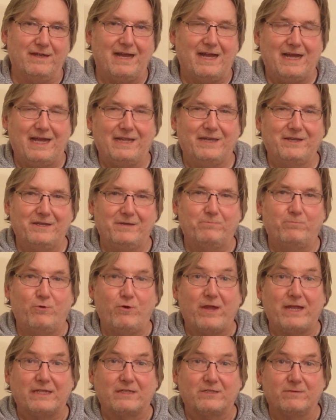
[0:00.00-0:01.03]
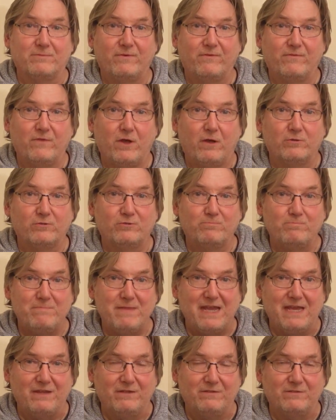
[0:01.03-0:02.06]
and break some of those
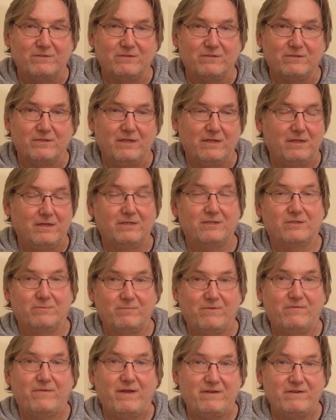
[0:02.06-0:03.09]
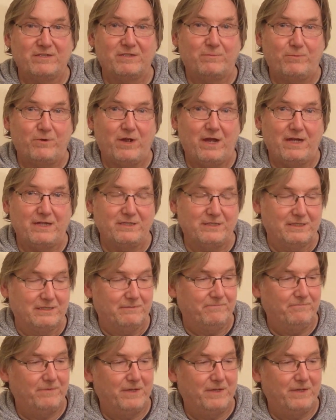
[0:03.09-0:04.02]
myths. Some are very surprising.